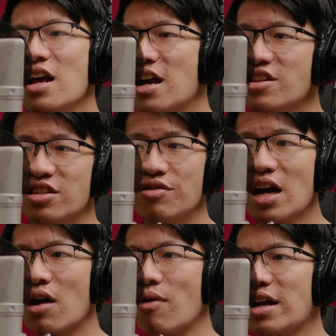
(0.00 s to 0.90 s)
And so
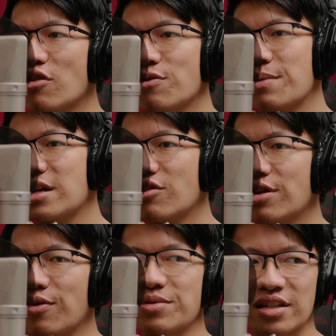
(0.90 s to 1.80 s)
yeah, right now you've been
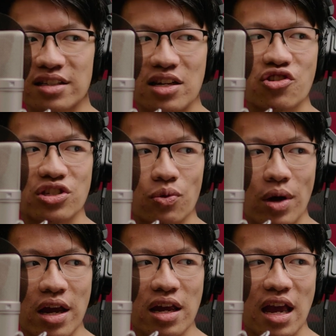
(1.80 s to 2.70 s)
hearing from 6 inches
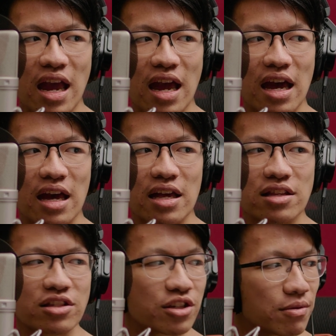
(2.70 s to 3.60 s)
away,
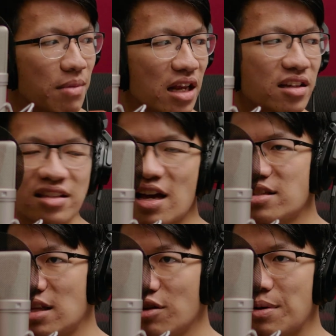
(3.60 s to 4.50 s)
and to make this
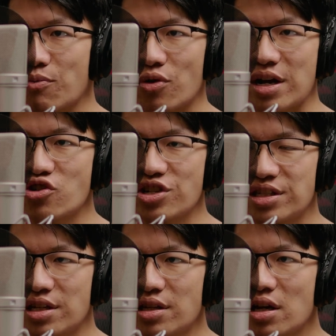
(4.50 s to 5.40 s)
test a little bit more
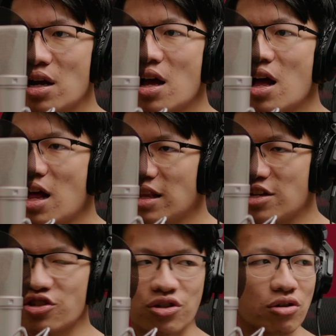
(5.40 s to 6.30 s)
interesting,
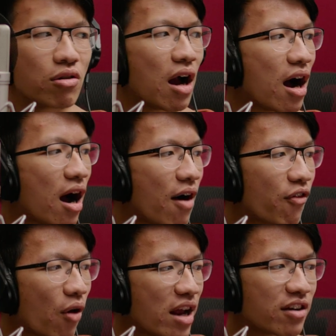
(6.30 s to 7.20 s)
let's do a
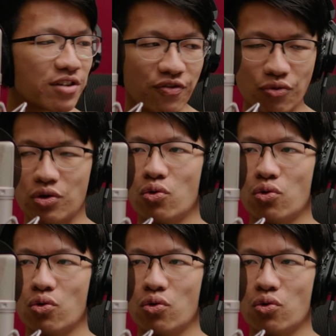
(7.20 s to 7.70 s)
variety of different